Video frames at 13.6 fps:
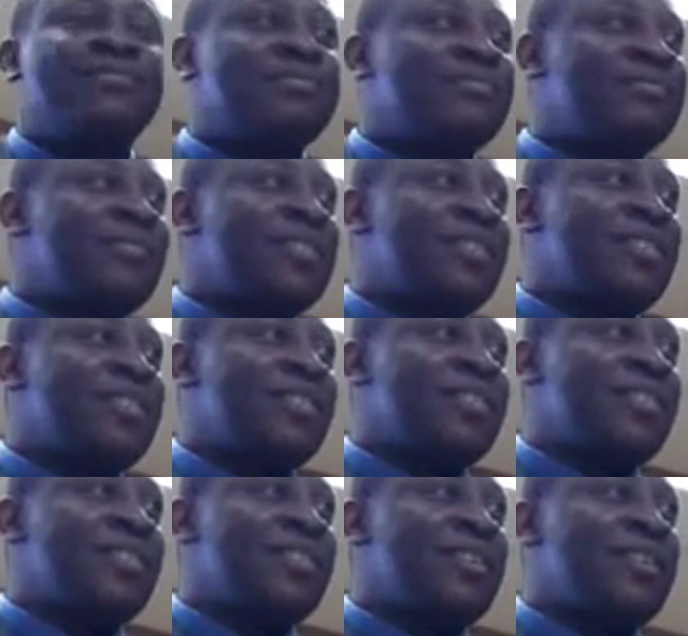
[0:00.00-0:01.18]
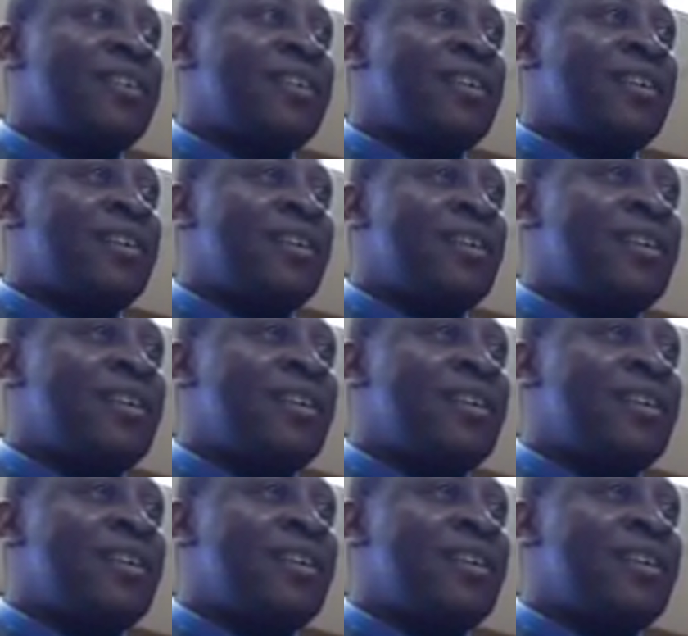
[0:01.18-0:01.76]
[no speech]